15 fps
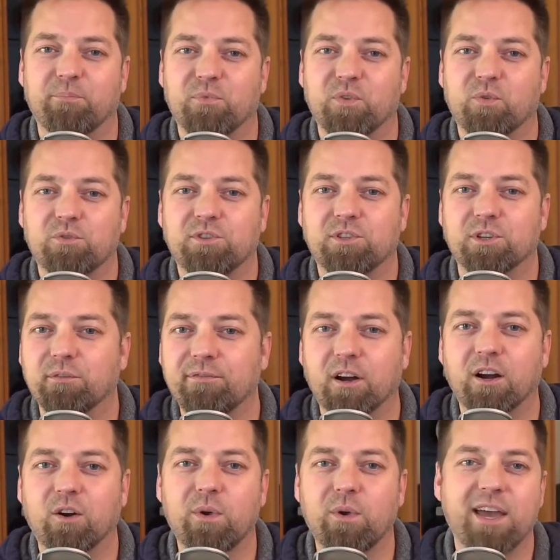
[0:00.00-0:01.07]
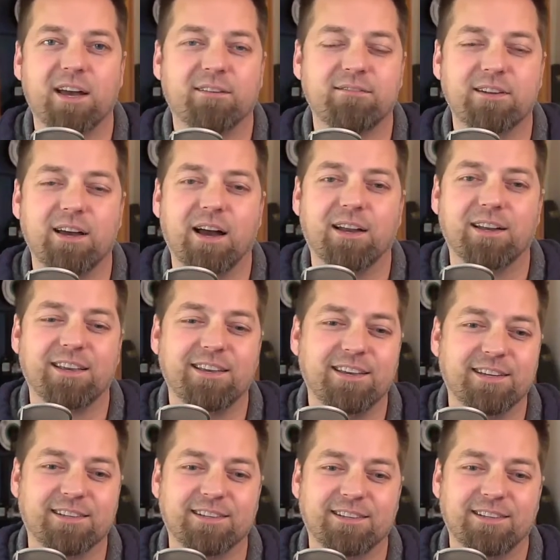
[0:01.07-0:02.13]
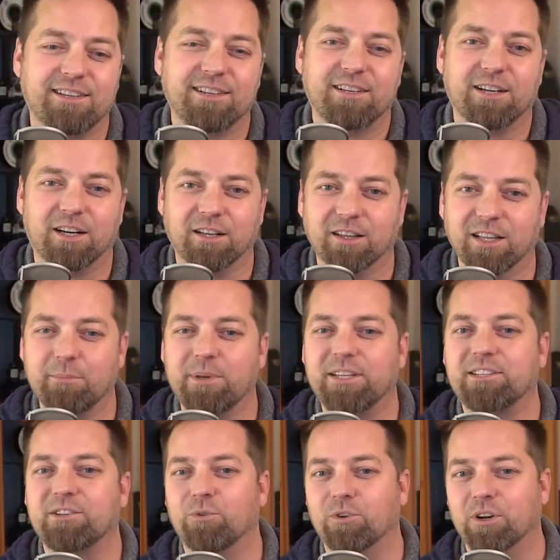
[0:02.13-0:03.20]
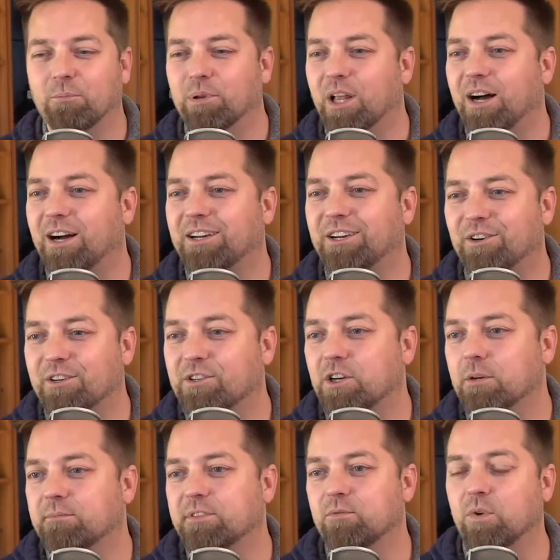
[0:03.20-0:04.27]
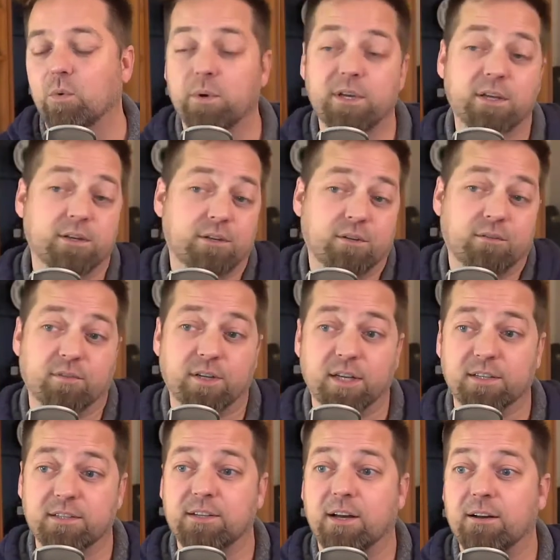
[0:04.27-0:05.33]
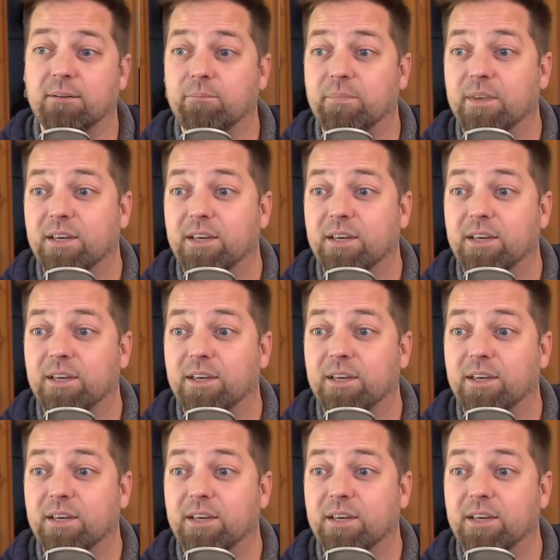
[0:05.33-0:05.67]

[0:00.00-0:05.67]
so far we have not hit a limit or a blocker in terms of what we can do for desktop.